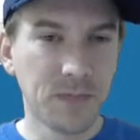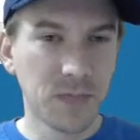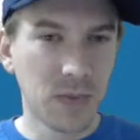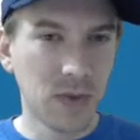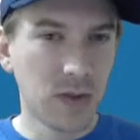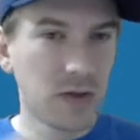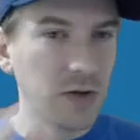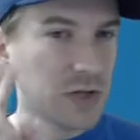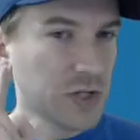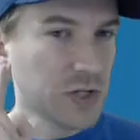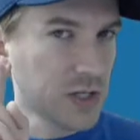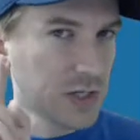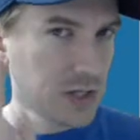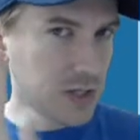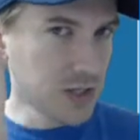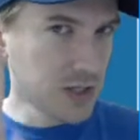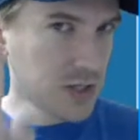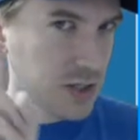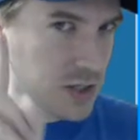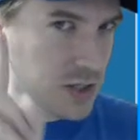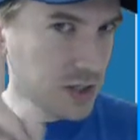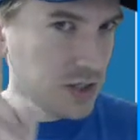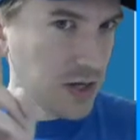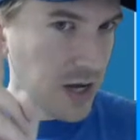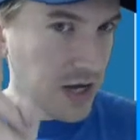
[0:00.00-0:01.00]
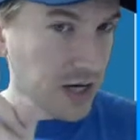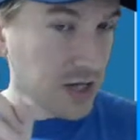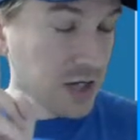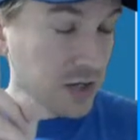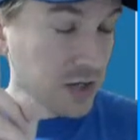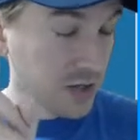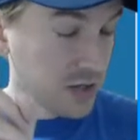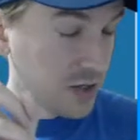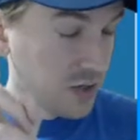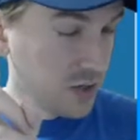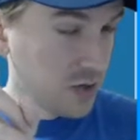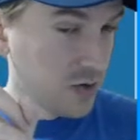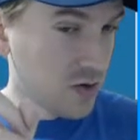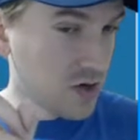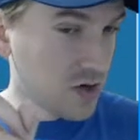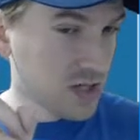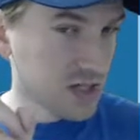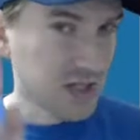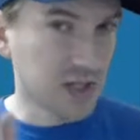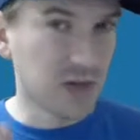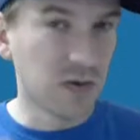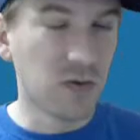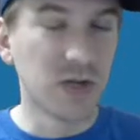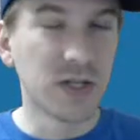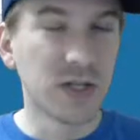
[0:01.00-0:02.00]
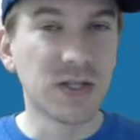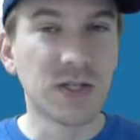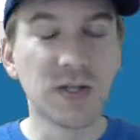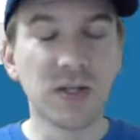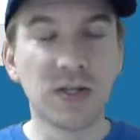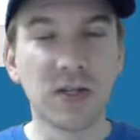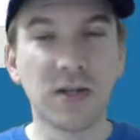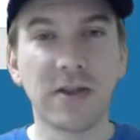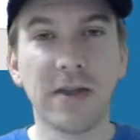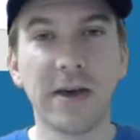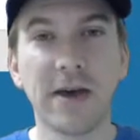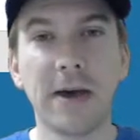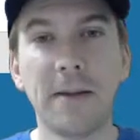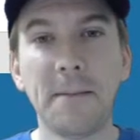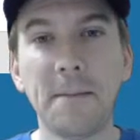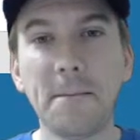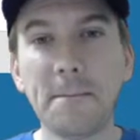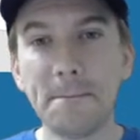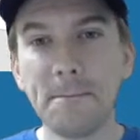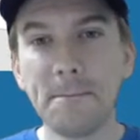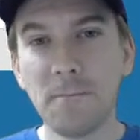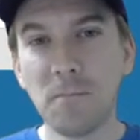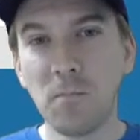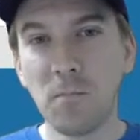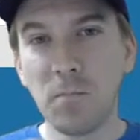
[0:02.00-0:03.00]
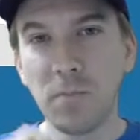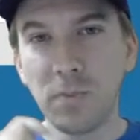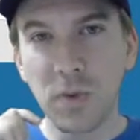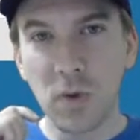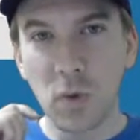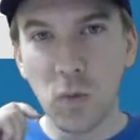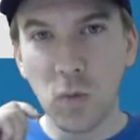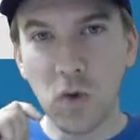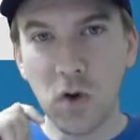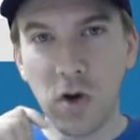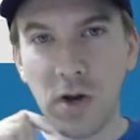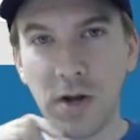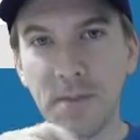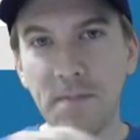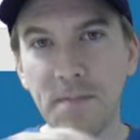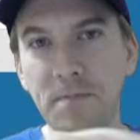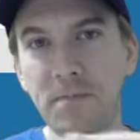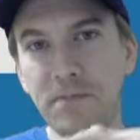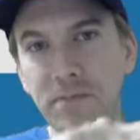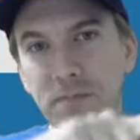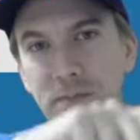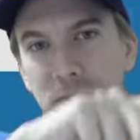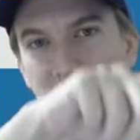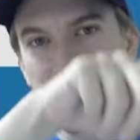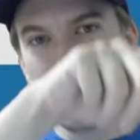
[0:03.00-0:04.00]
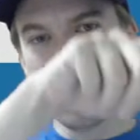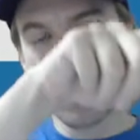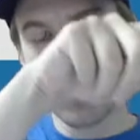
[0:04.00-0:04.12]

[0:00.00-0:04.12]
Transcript: there's actually two consequences to that. One, it